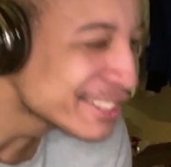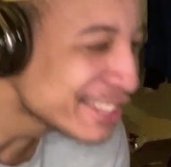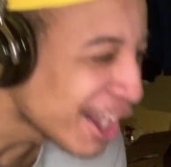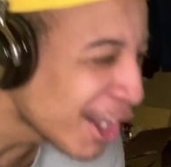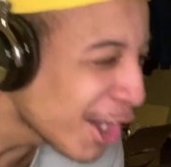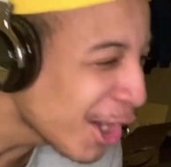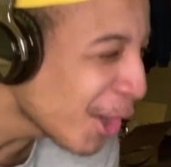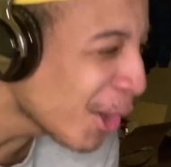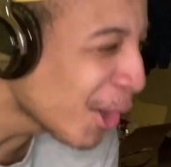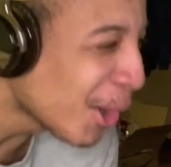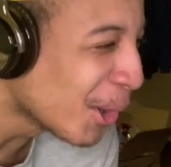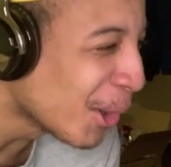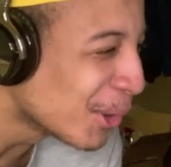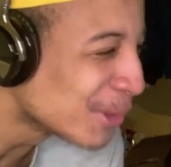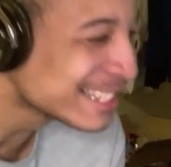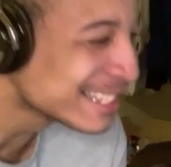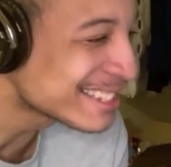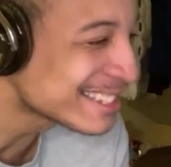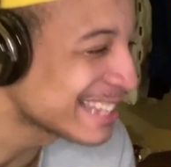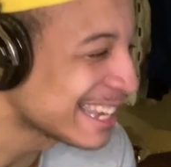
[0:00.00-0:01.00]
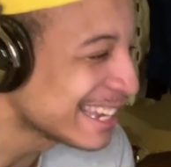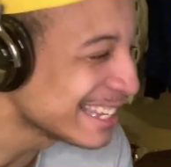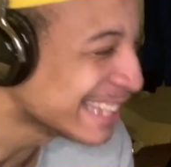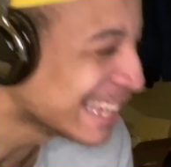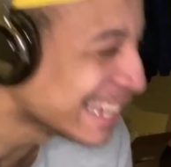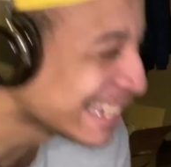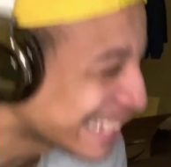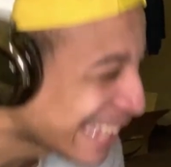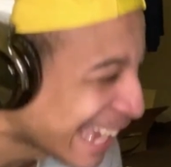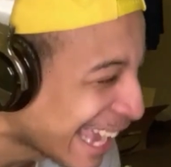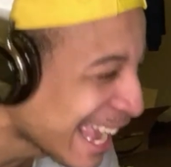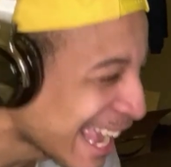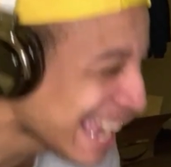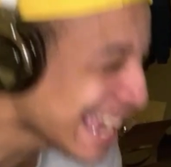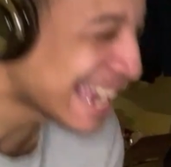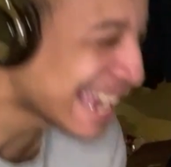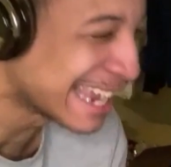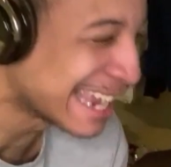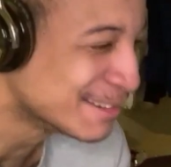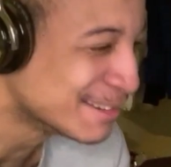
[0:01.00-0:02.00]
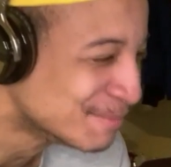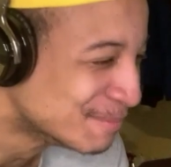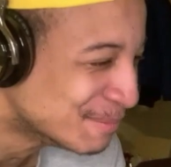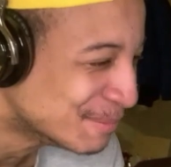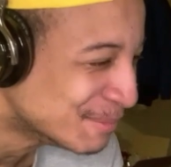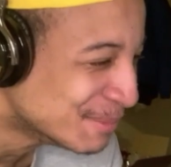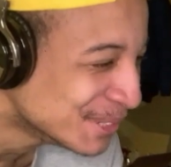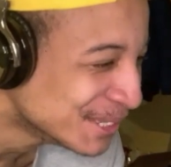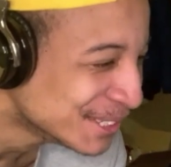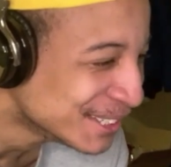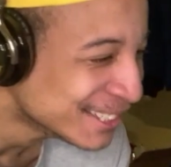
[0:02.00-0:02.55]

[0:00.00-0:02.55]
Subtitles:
Yo, this ain't a game!